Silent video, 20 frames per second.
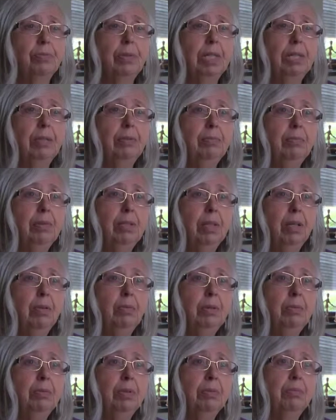we
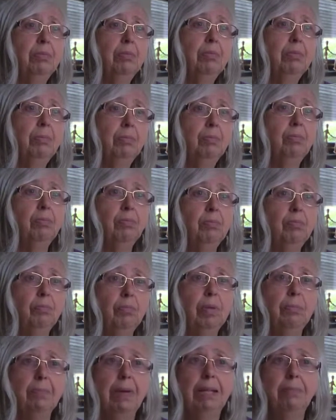
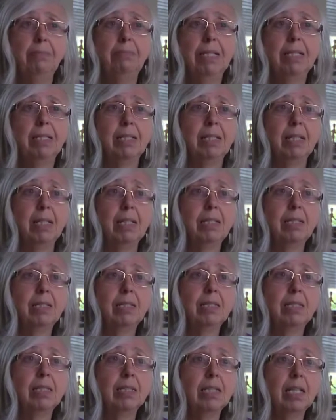meant
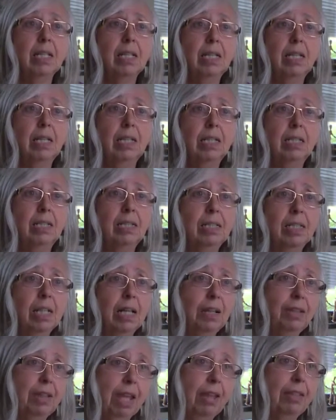business, and
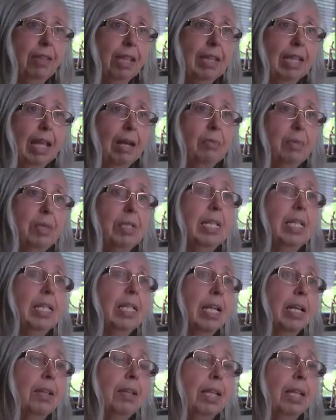I think that was
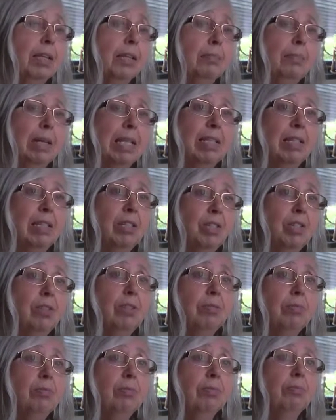it. I think
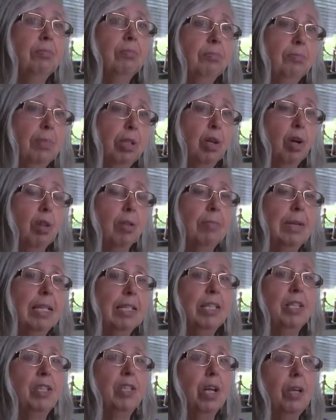we got the
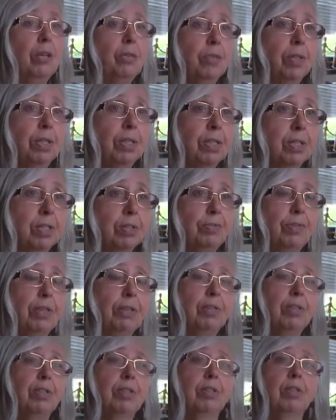message over to the
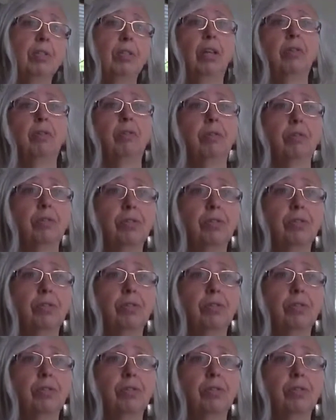various local